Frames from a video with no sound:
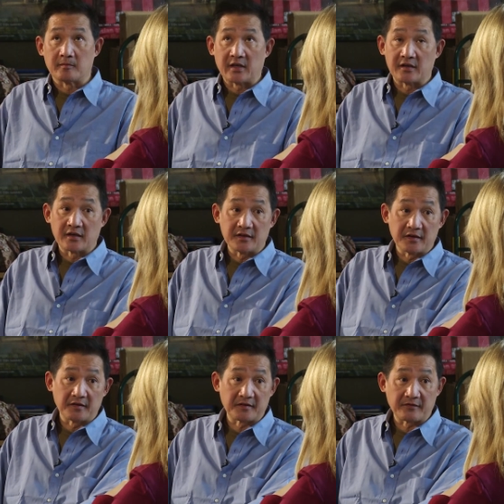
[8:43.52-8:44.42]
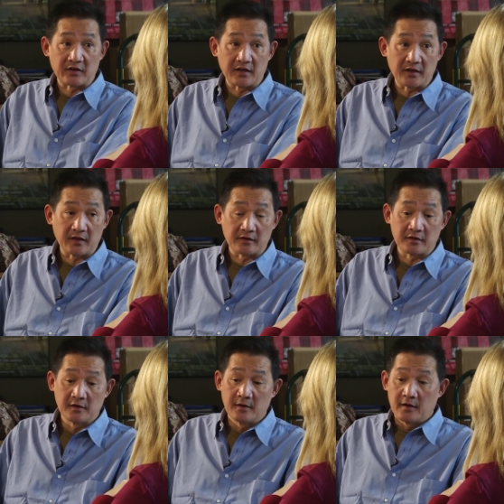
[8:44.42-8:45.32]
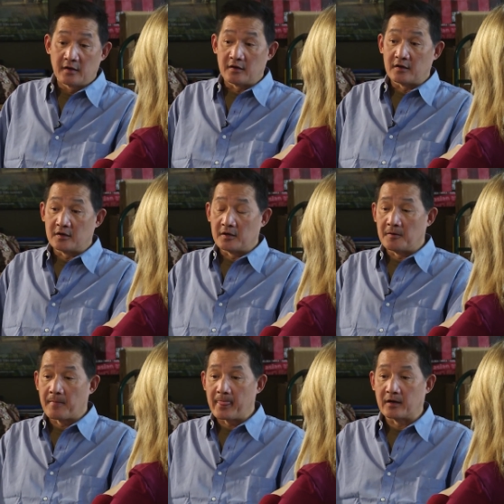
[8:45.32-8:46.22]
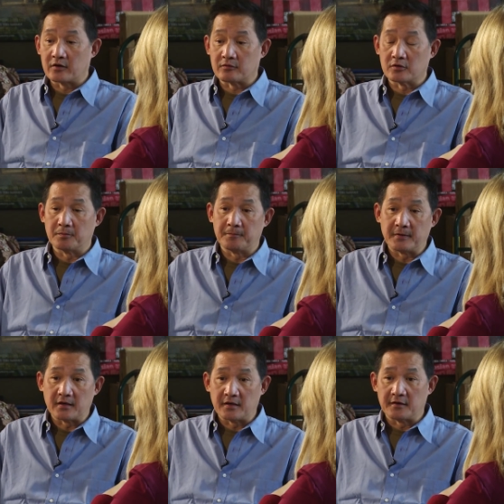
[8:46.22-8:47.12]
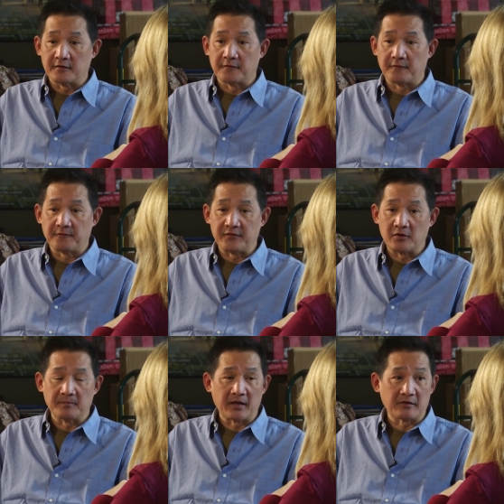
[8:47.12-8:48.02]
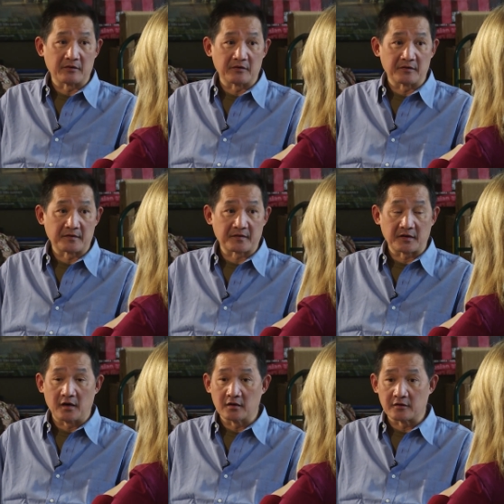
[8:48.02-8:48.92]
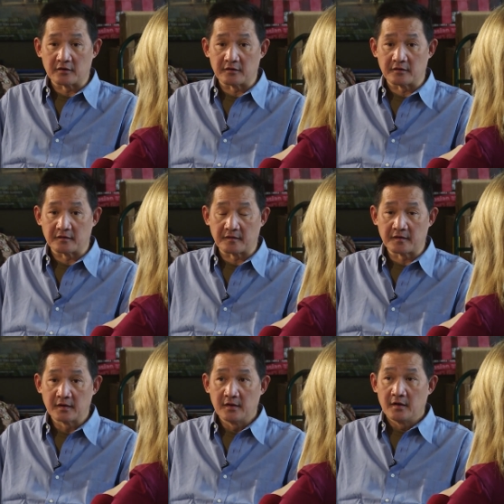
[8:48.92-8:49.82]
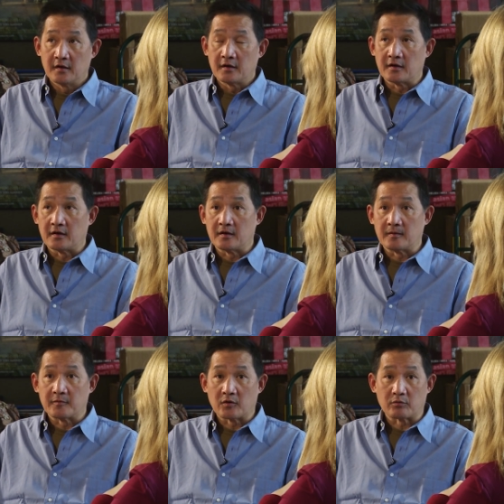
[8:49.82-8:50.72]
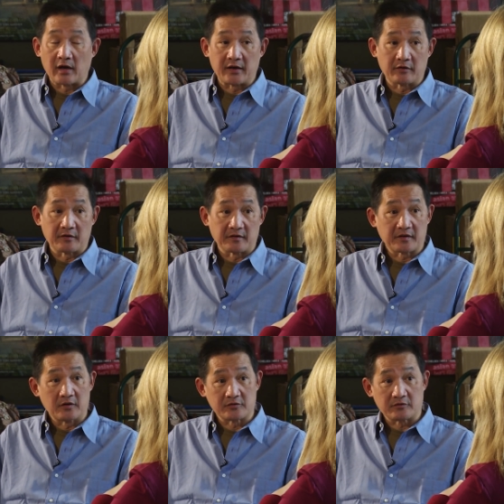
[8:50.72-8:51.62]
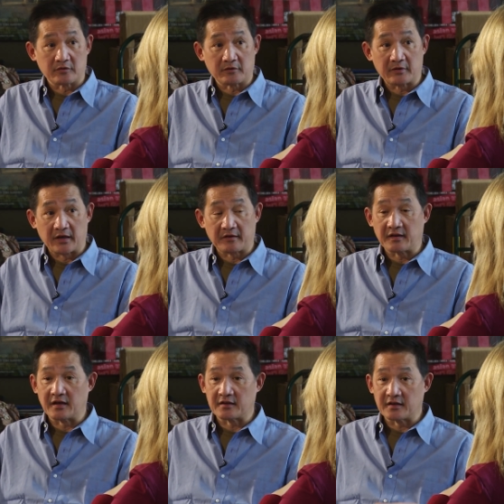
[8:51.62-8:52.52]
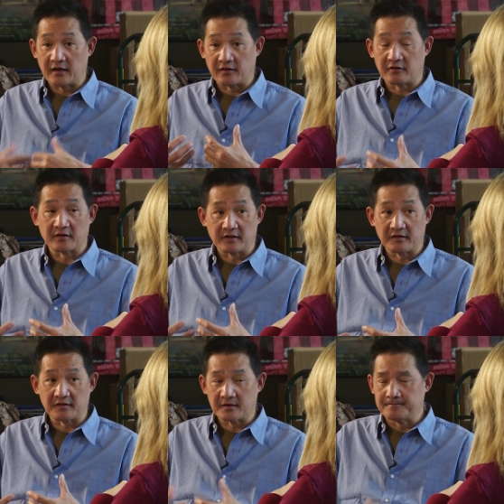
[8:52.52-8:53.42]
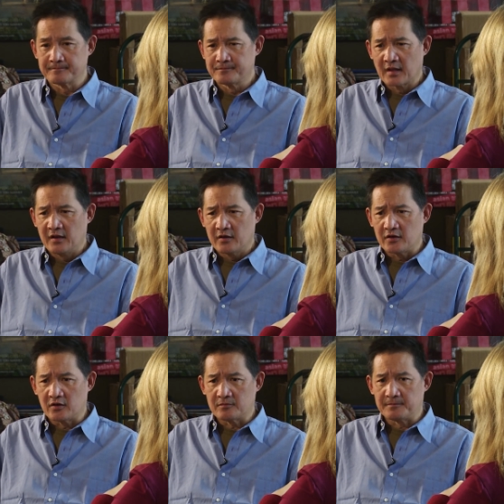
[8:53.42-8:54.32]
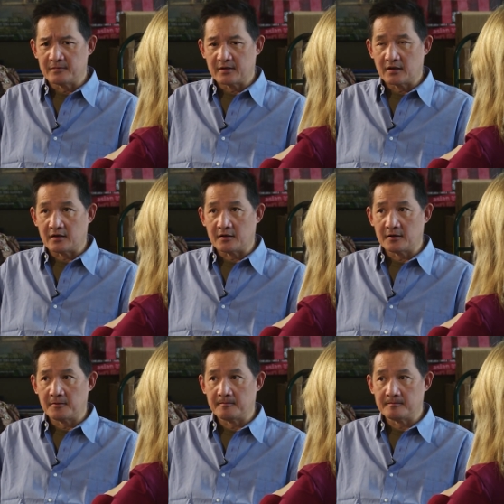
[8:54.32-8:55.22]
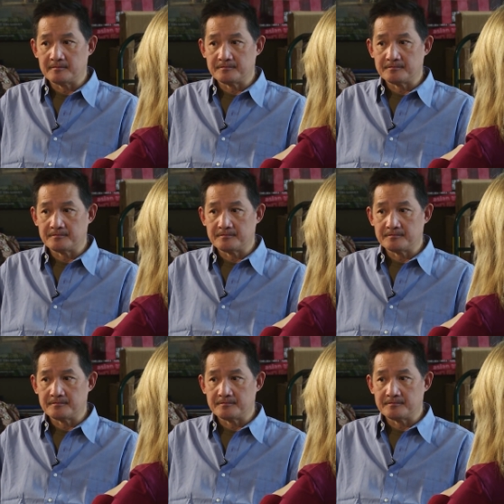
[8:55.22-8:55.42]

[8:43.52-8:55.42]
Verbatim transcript: in 1978, um, a group of filmmakers, scholars, um, writers, cultural critics, they got together and they said, you know, um,